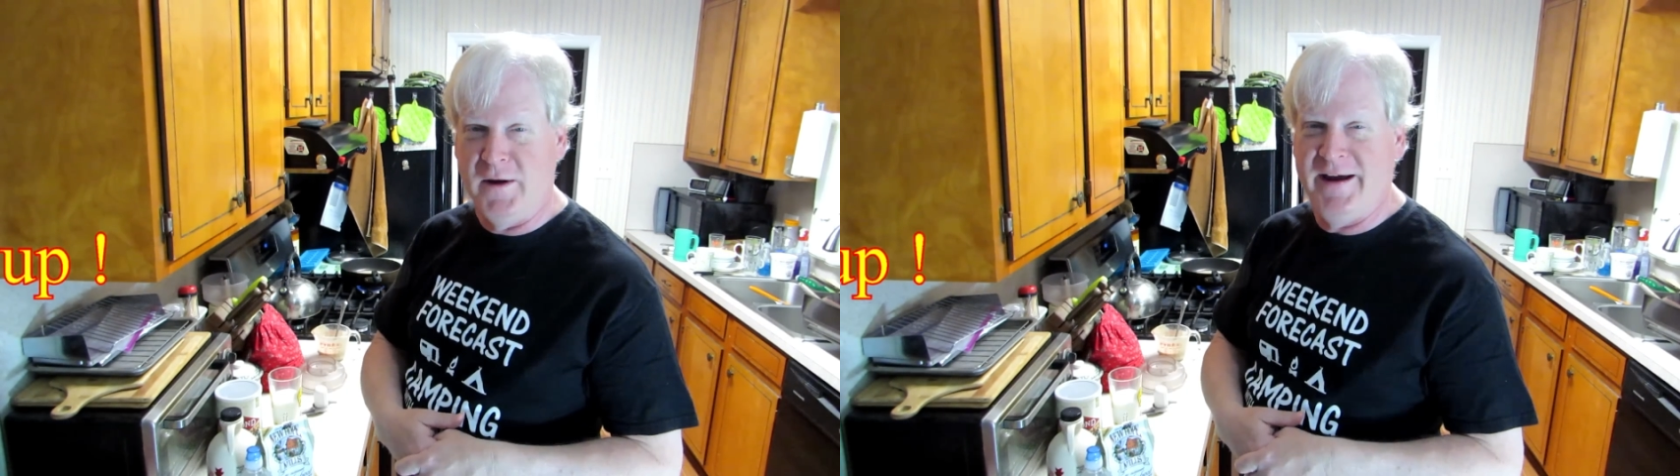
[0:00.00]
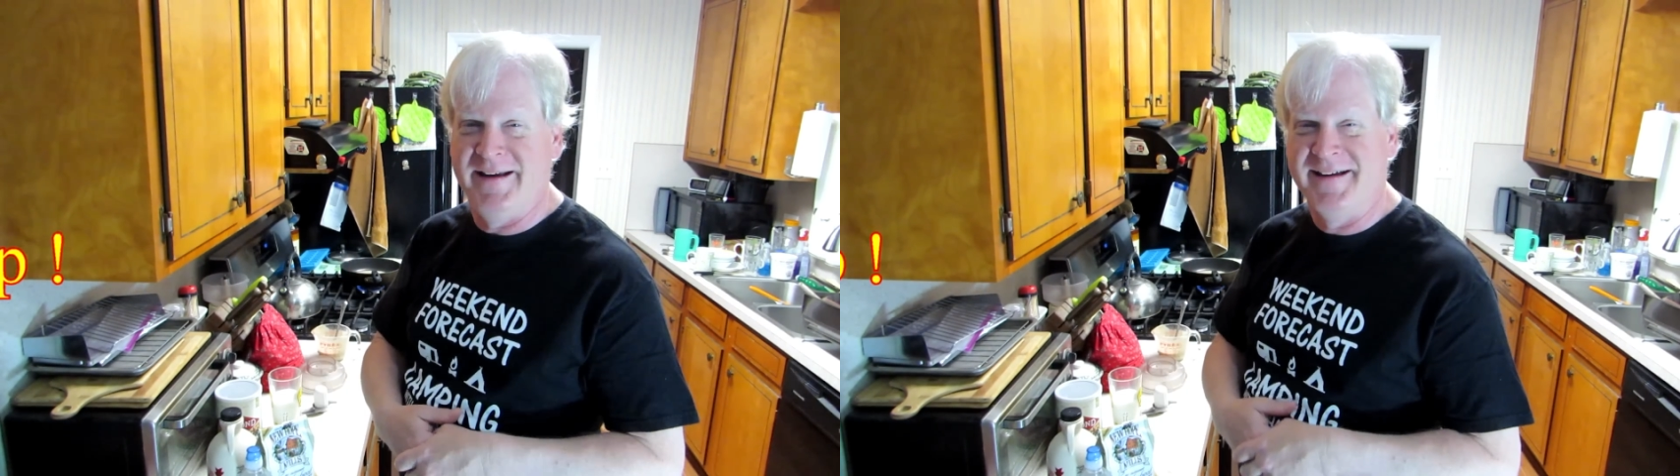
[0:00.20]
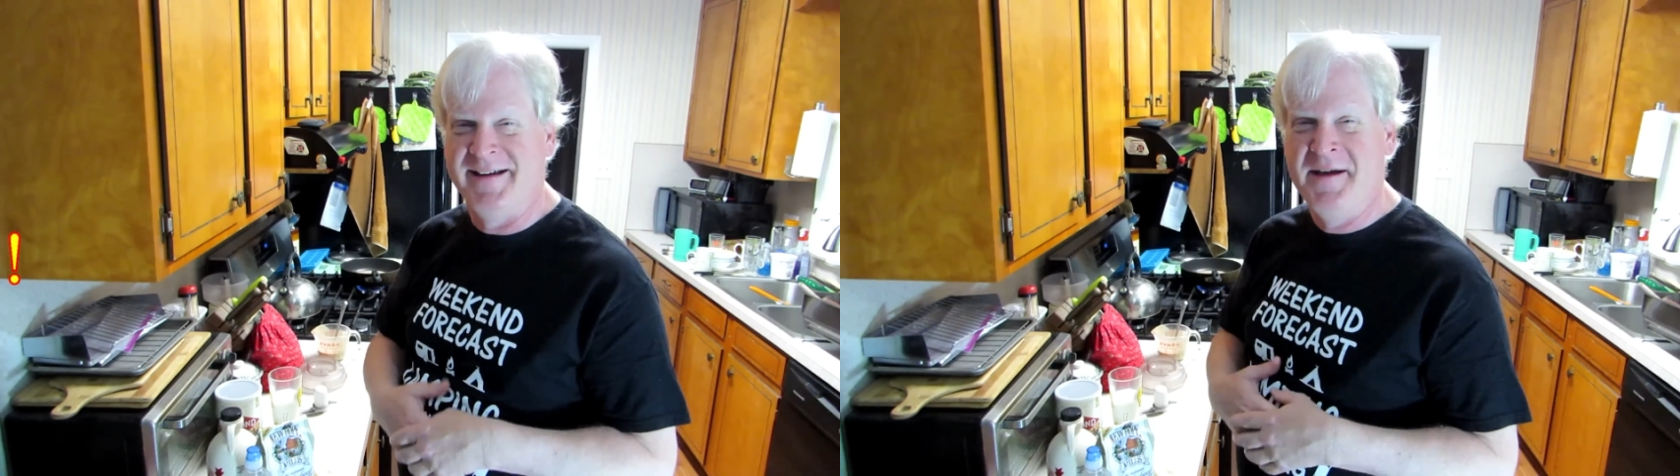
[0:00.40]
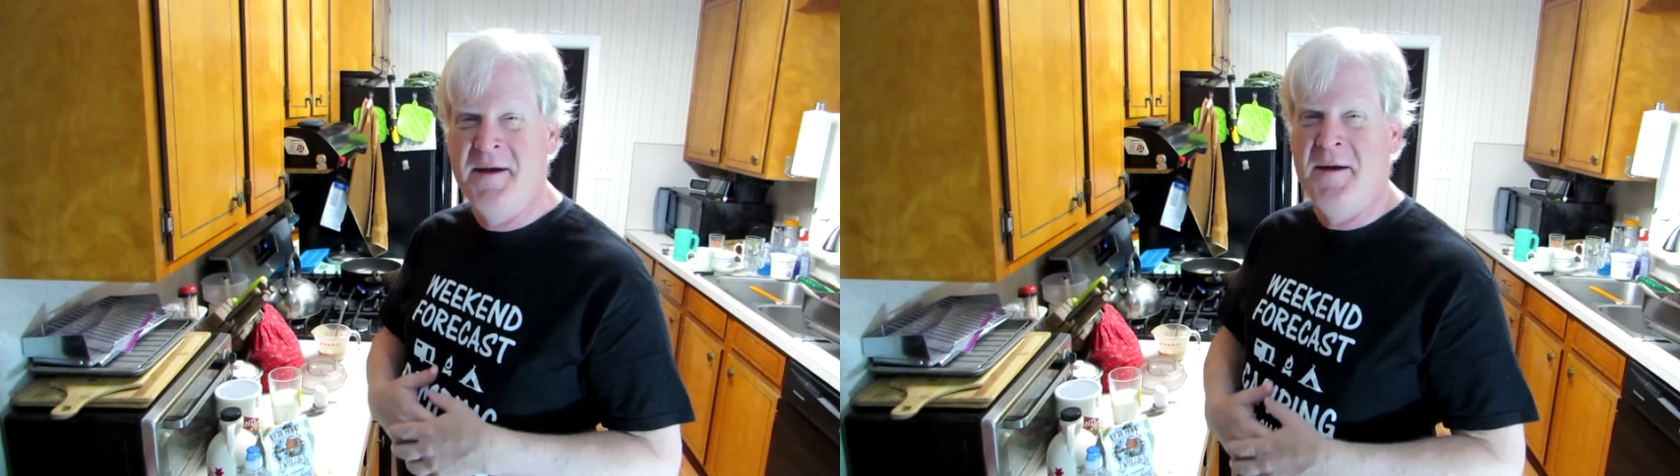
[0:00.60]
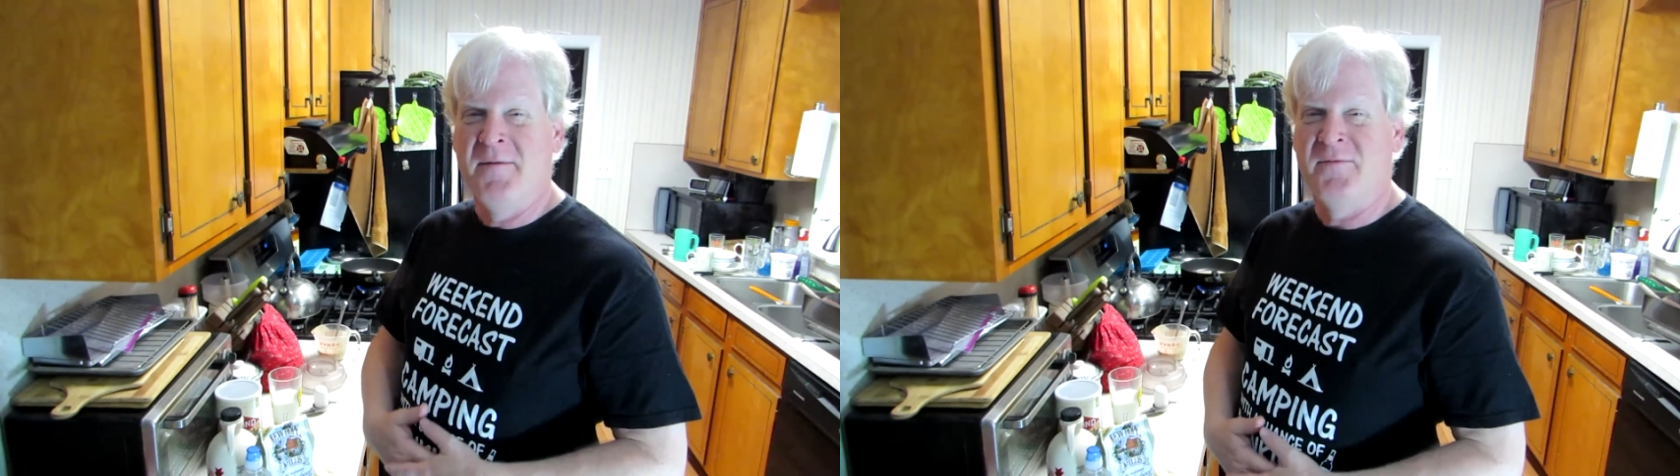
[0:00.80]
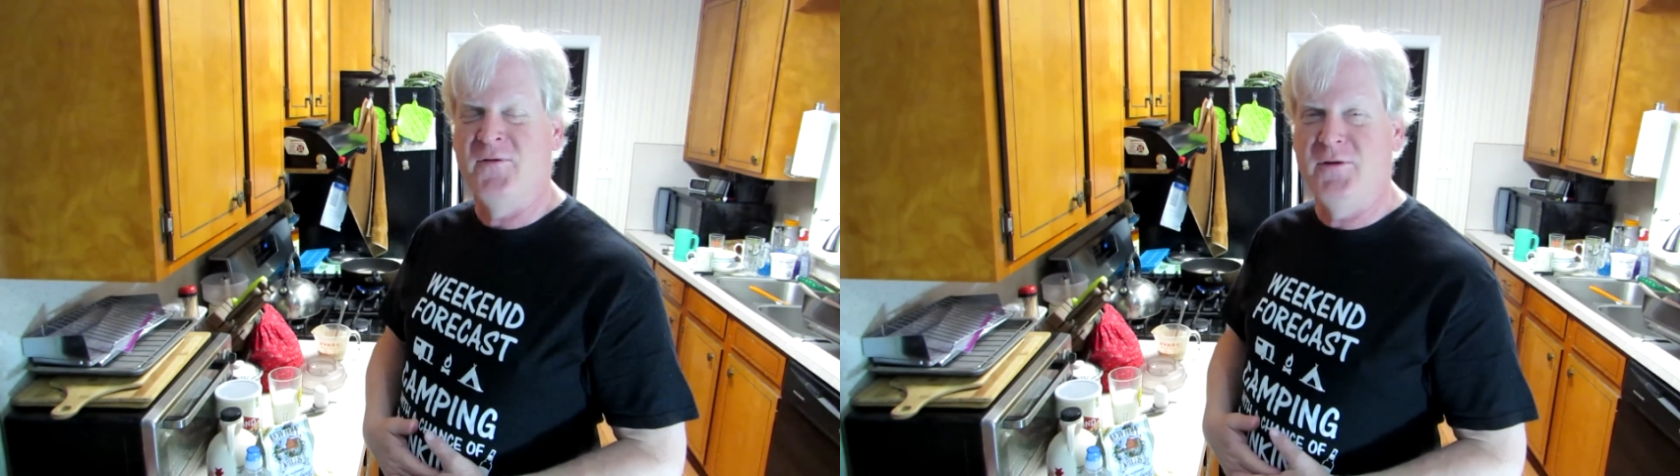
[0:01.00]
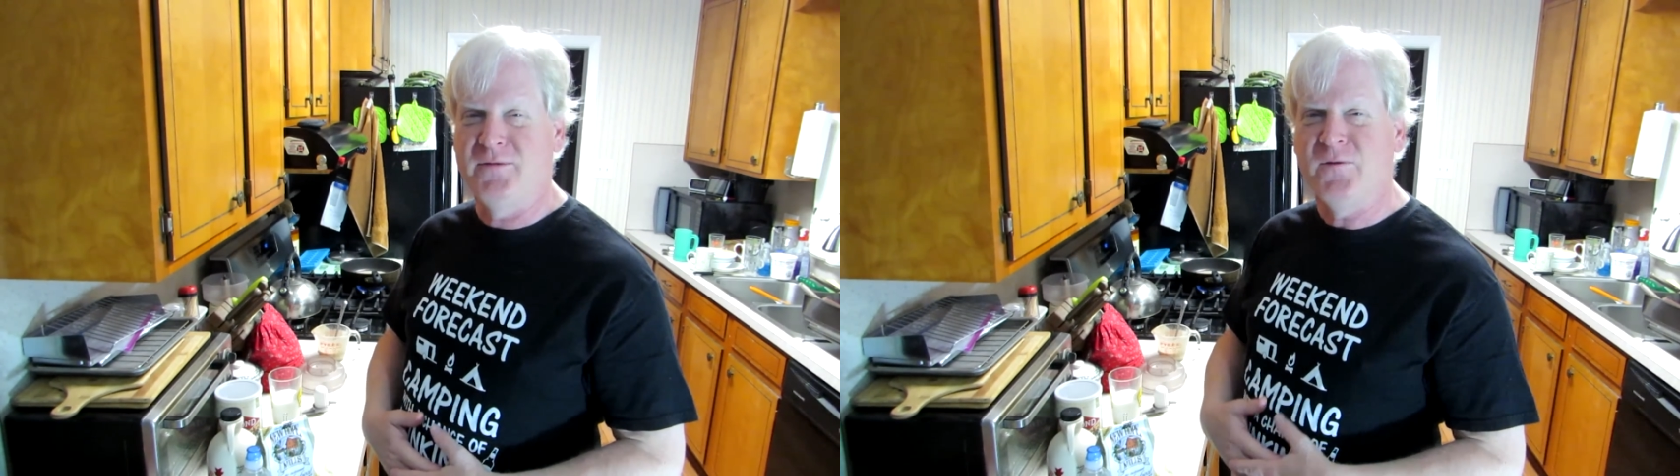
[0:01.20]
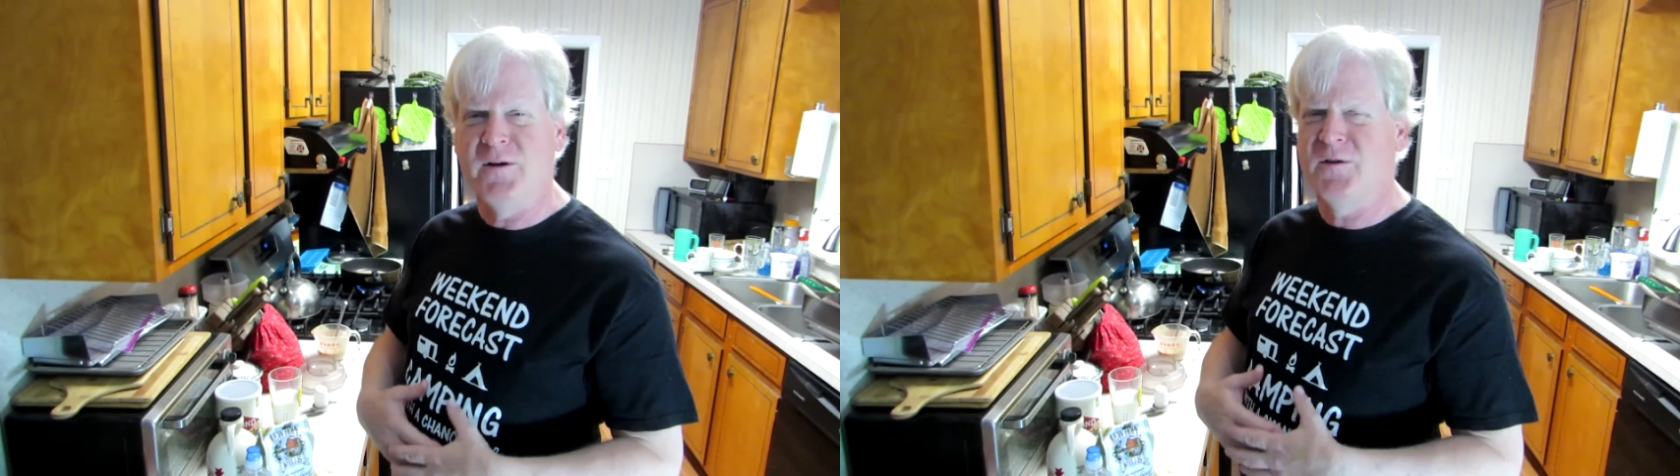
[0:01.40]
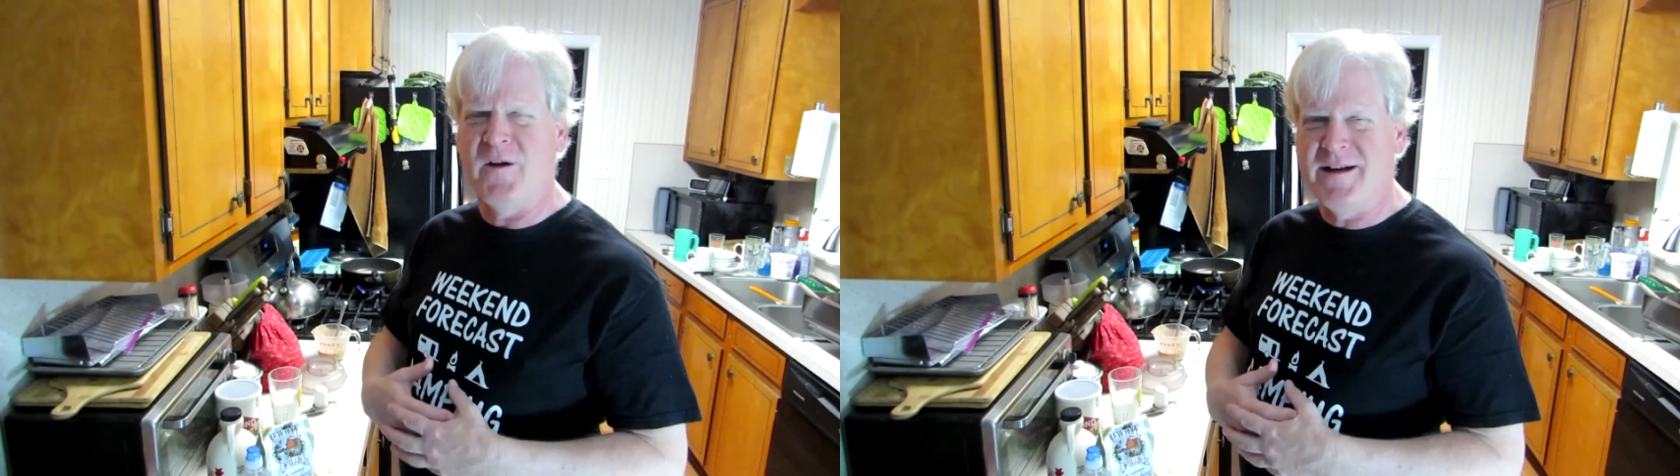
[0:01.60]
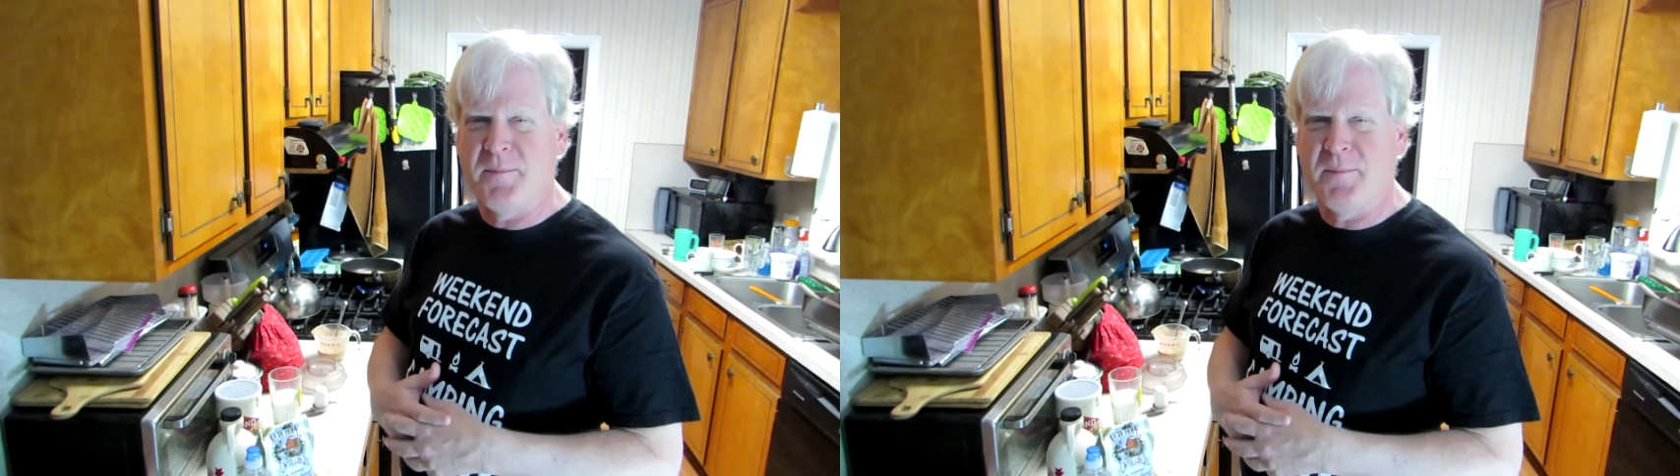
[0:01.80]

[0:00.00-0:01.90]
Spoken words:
Food is fun to